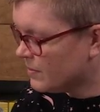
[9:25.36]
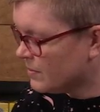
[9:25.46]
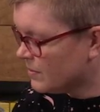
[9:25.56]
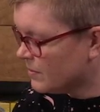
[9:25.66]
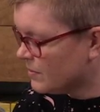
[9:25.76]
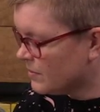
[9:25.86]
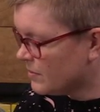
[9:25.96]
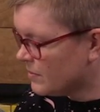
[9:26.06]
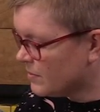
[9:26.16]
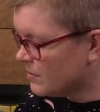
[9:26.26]

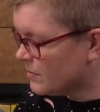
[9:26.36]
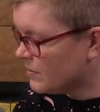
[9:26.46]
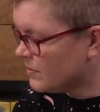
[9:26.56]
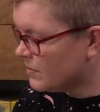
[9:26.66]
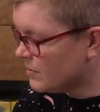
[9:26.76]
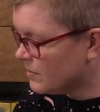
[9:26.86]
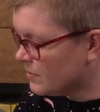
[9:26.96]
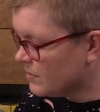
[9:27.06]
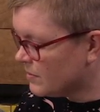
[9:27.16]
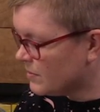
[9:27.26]

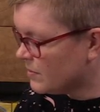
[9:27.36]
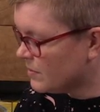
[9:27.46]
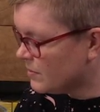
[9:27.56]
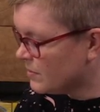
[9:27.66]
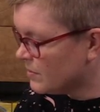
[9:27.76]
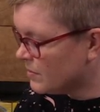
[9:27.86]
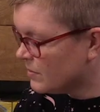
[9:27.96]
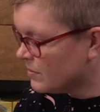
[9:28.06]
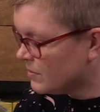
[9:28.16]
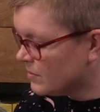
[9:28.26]

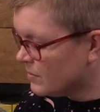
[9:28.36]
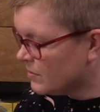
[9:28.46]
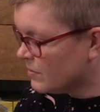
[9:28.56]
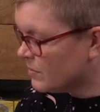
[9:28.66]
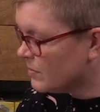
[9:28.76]
No words are spoken by the person on screen.